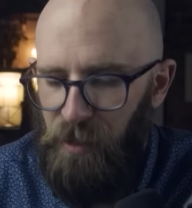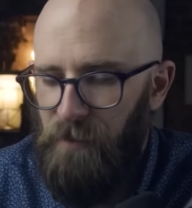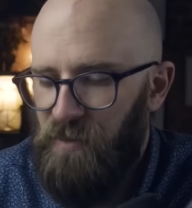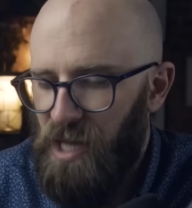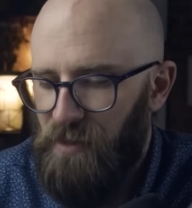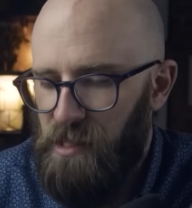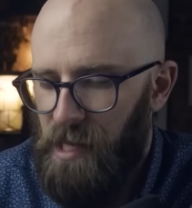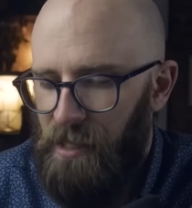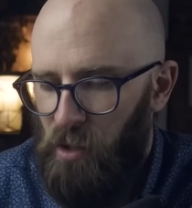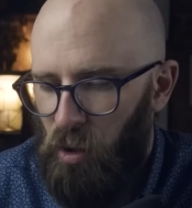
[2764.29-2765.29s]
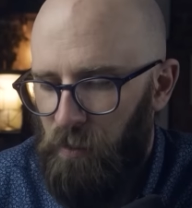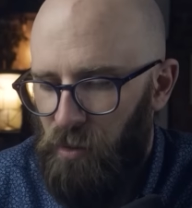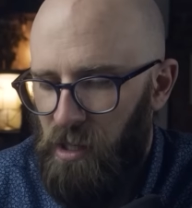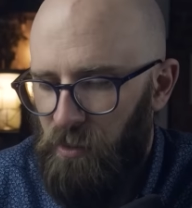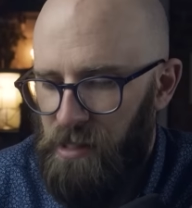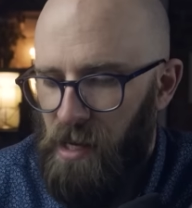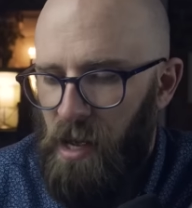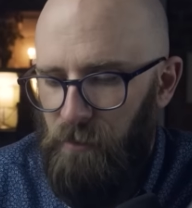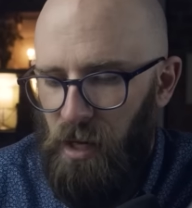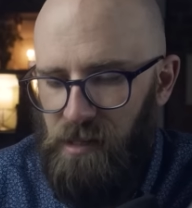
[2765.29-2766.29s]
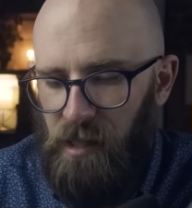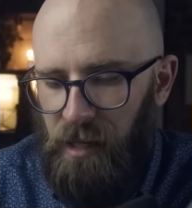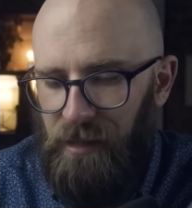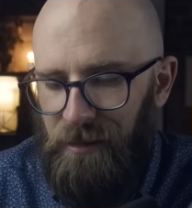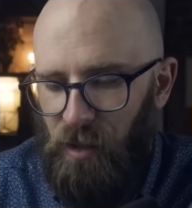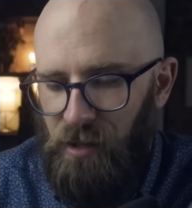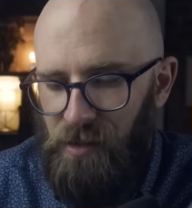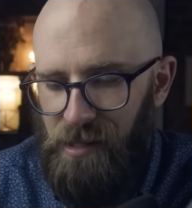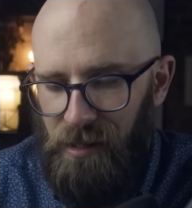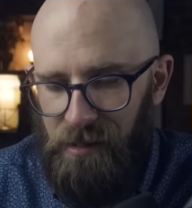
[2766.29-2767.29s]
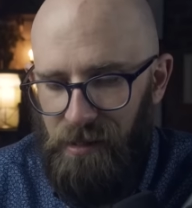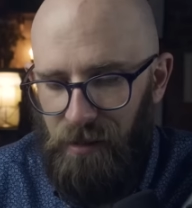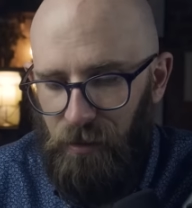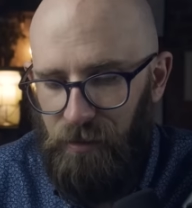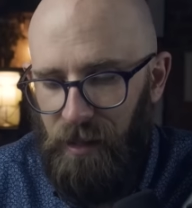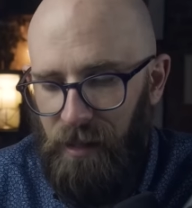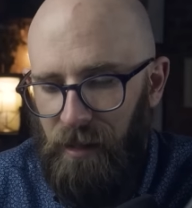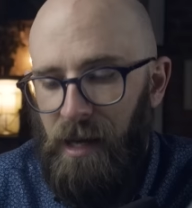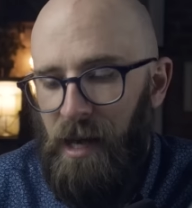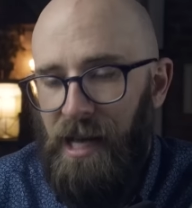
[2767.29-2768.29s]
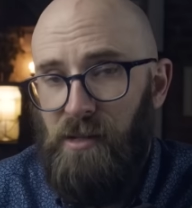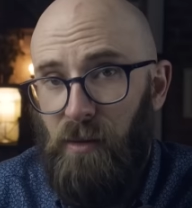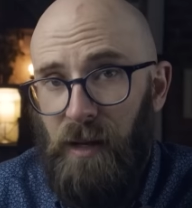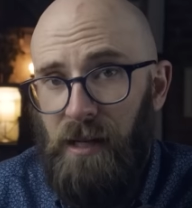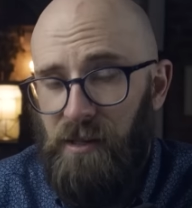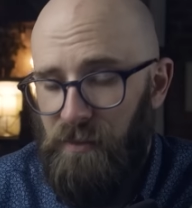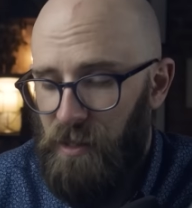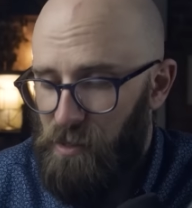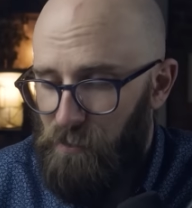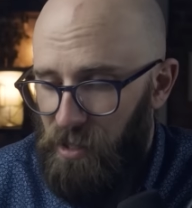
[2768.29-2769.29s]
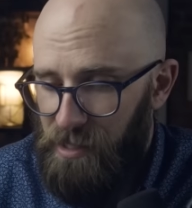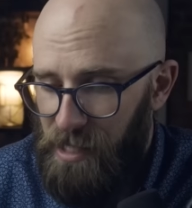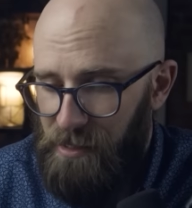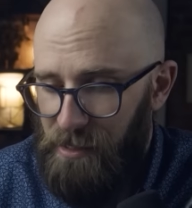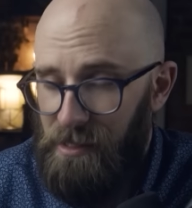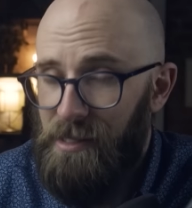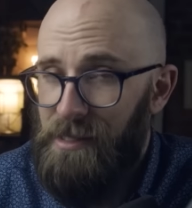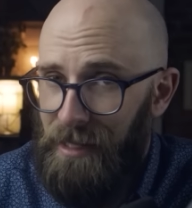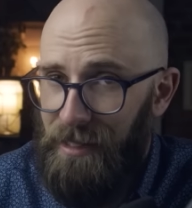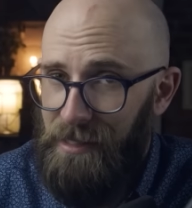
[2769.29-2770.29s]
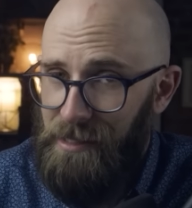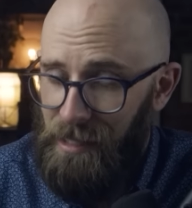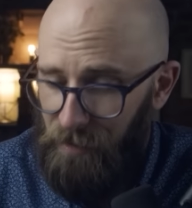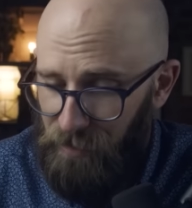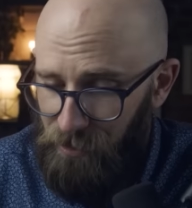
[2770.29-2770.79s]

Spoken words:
but safe to say Longbury was most likely the one who started the whole thing as revenge for the superintendent stealing his love